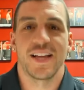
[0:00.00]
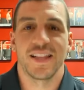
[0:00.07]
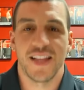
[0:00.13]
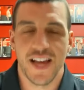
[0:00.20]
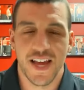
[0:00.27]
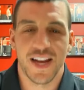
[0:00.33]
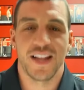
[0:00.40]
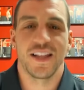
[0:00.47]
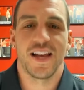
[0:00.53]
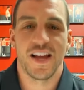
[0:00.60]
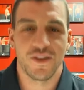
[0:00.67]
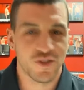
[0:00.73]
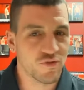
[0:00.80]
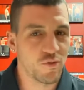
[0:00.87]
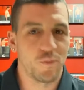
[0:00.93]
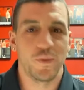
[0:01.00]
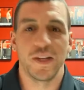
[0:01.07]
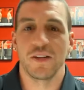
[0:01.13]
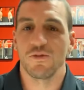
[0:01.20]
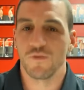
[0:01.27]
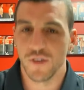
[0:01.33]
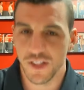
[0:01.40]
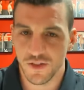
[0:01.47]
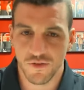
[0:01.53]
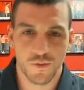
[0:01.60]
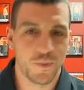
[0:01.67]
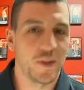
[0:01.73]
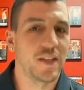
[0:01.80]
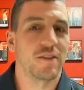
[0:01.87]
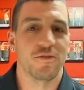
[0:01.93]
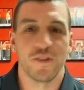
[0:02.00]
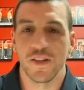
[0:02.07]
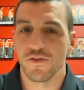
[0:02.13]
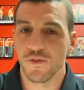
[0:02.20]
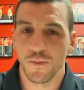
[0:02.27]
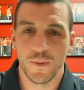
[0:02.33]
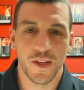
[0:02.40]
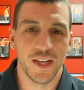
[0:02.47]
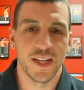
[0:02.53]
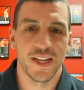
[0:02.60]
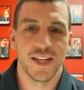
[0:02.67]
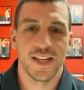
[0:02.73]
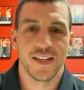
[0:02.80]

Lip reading: And just repeat, rinse, repeat.